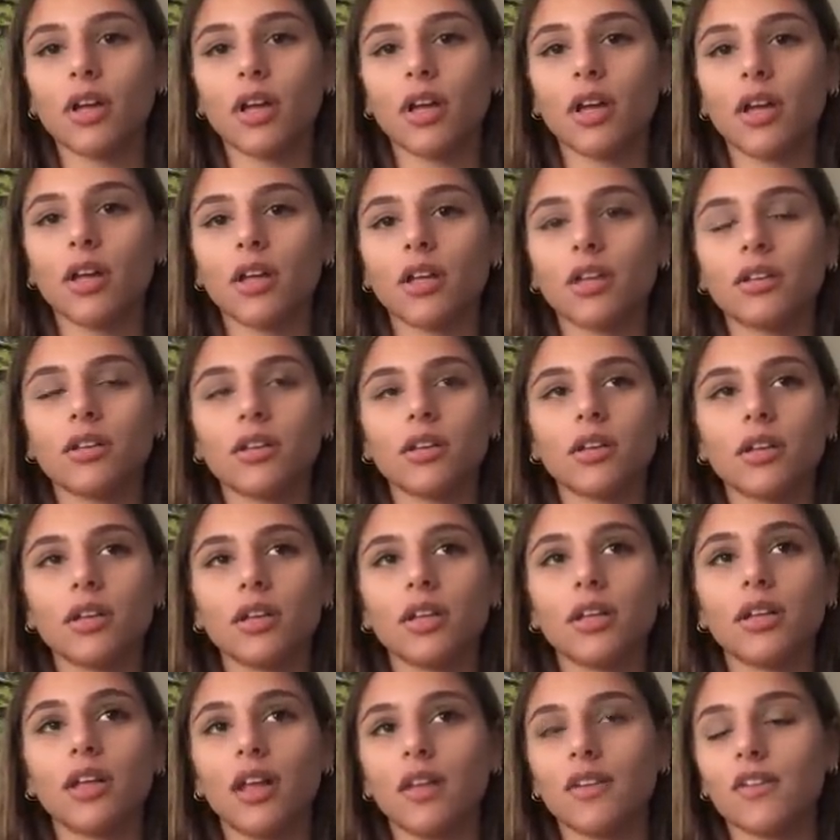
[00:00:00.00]
and
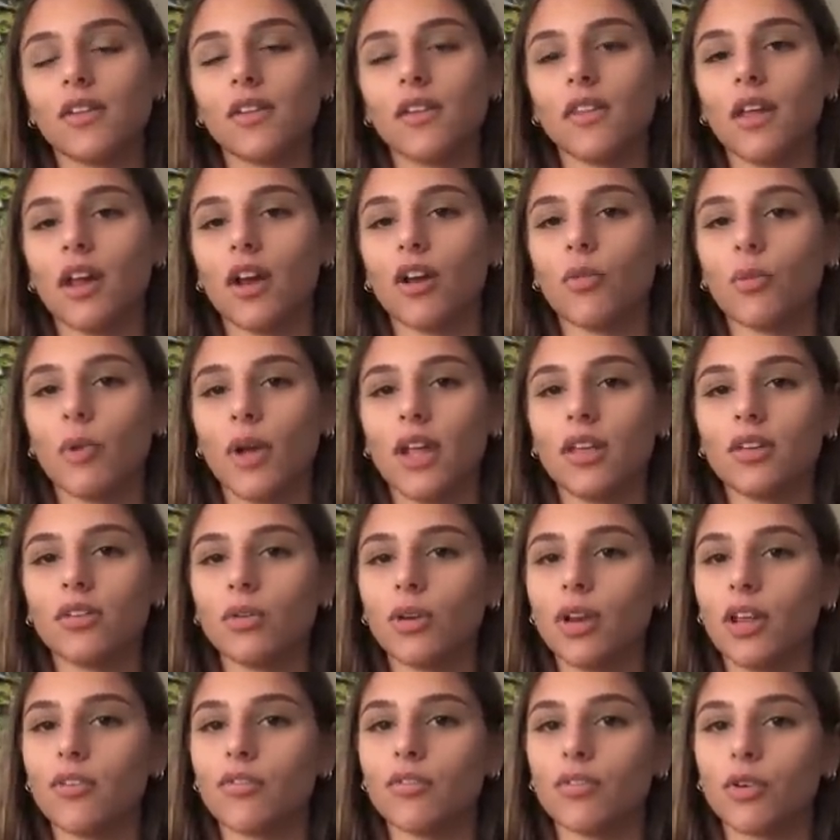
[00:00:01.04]
it gets in their way
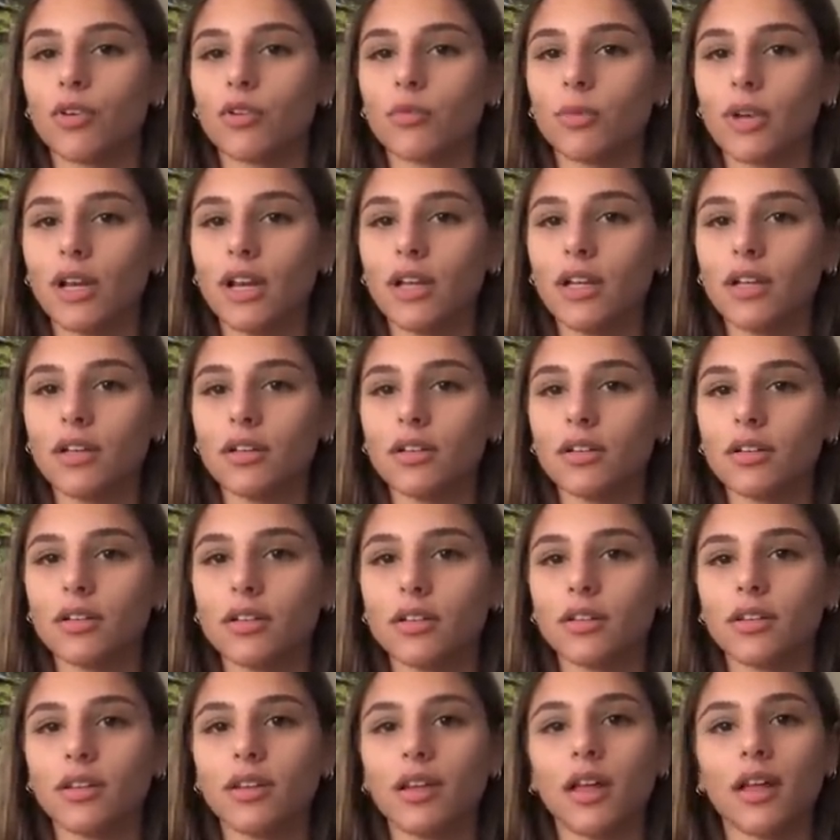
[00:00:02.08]
to live normally,
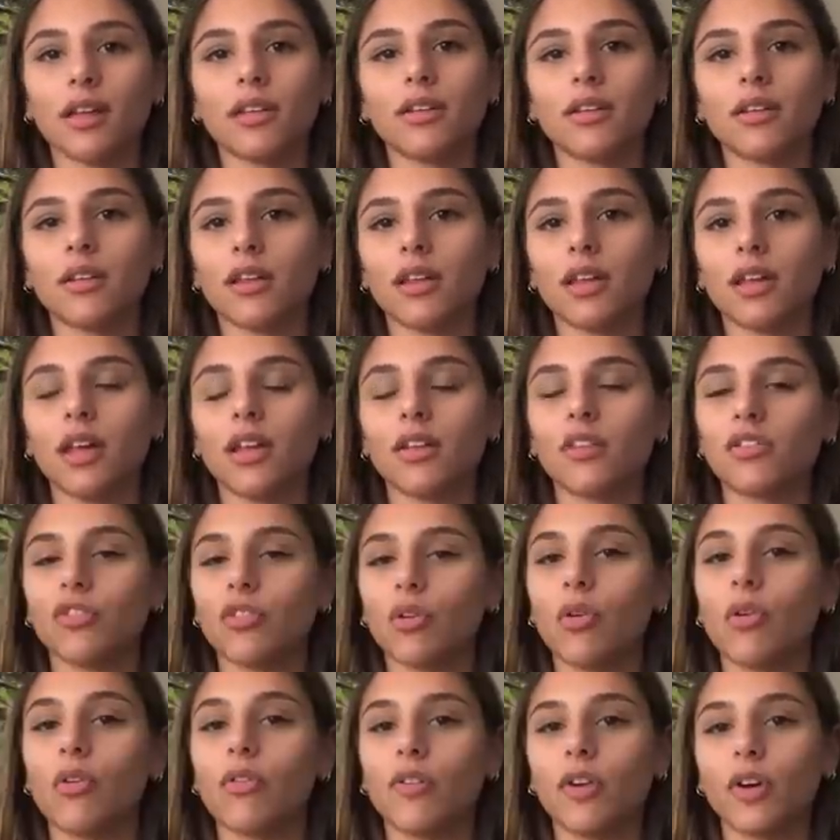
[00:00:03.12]
that they get
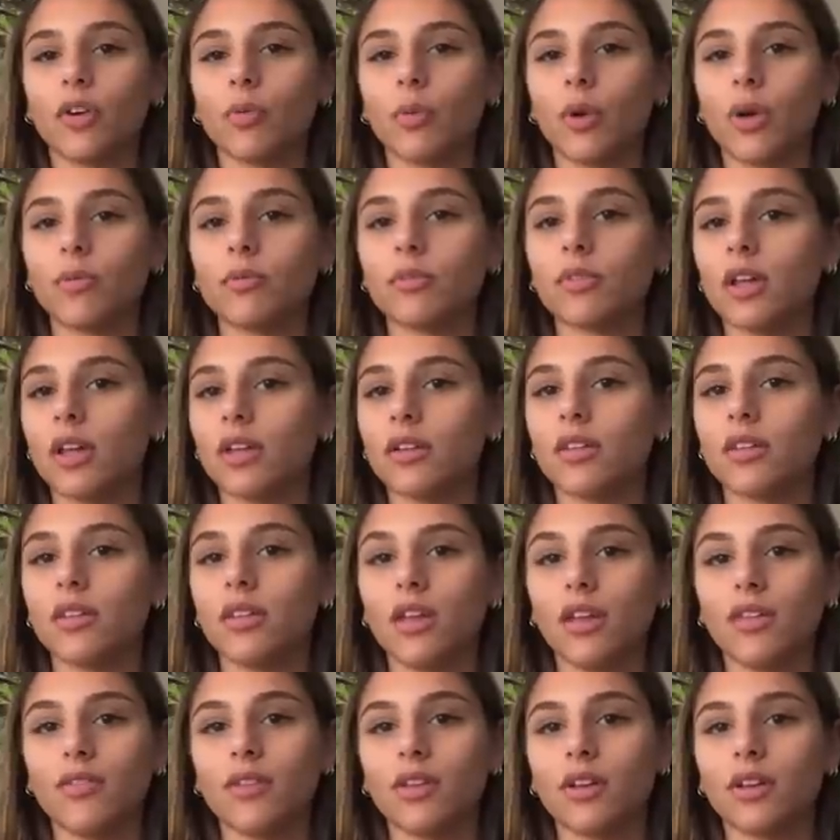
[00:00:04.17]
so overwhelmed that
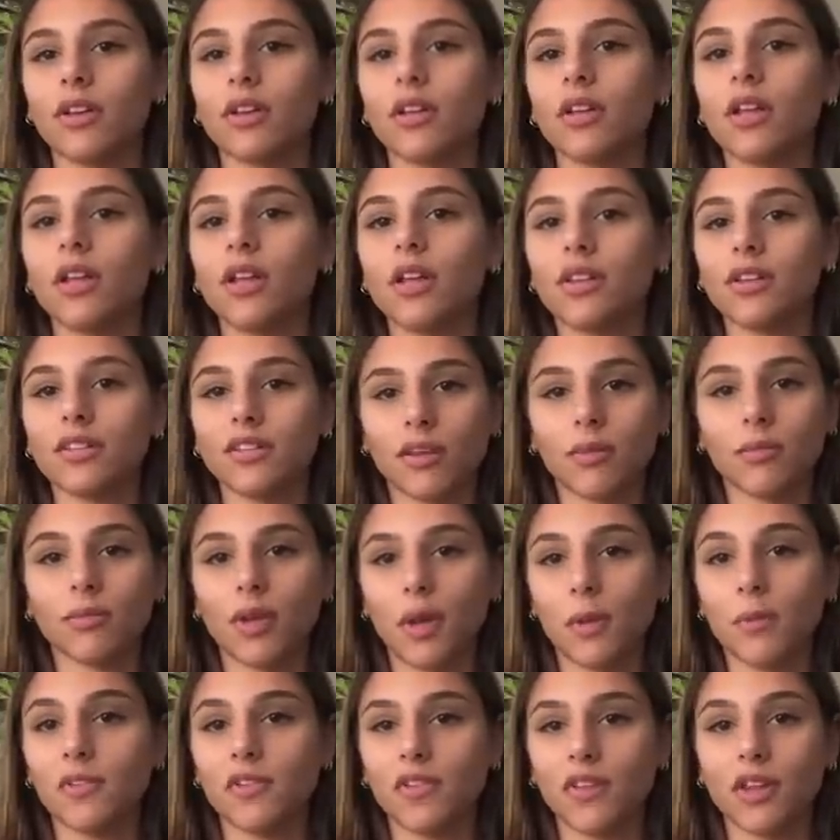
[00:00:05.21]
they even
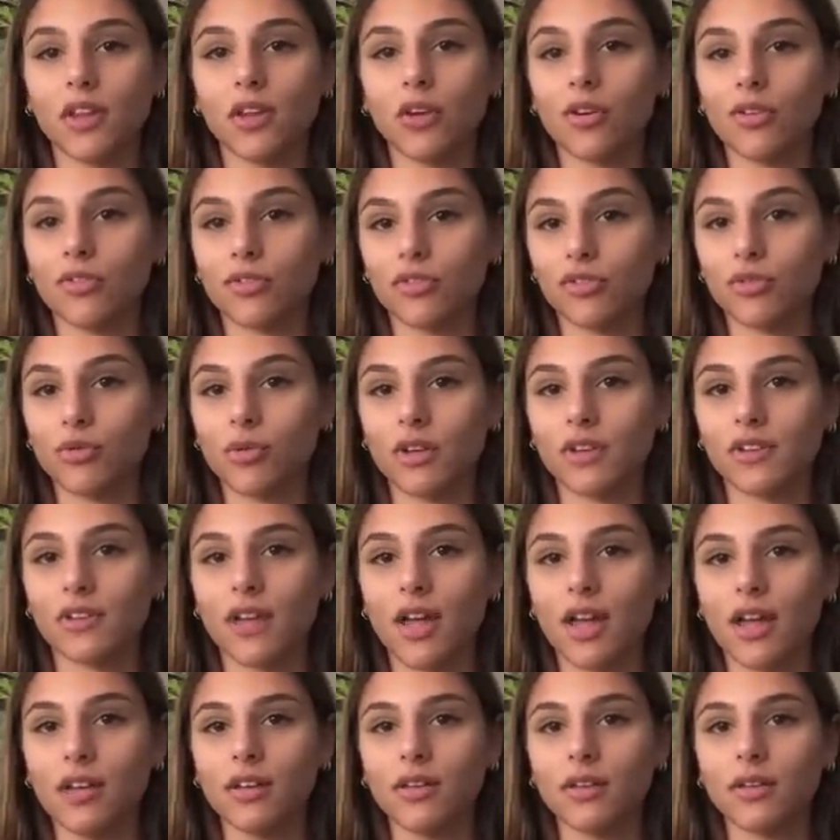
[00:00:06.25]
sometimes think of
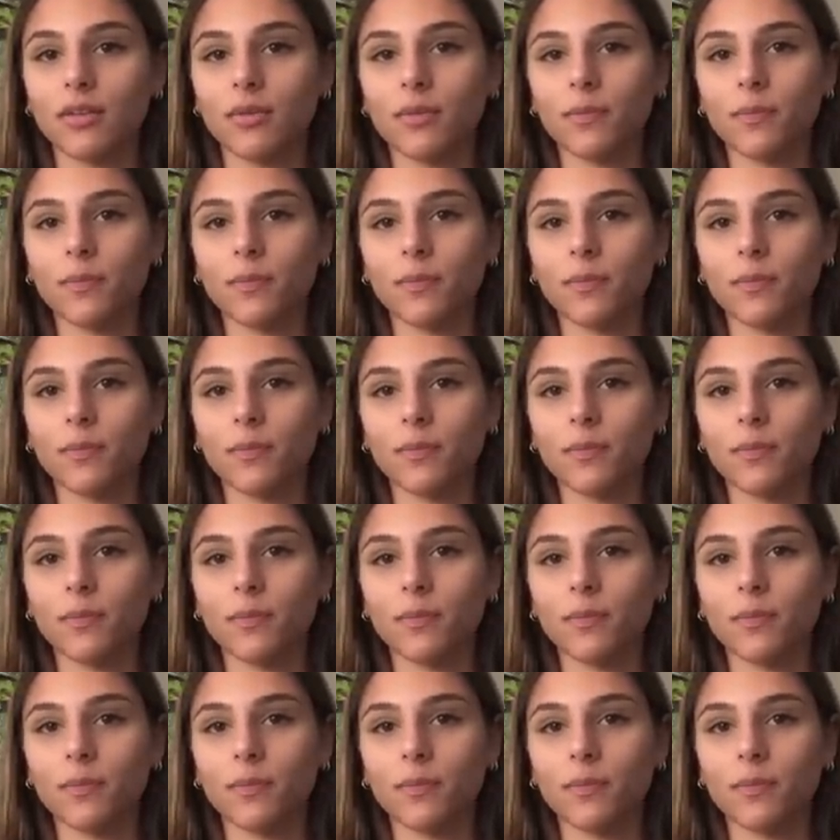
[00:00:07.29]
suicide.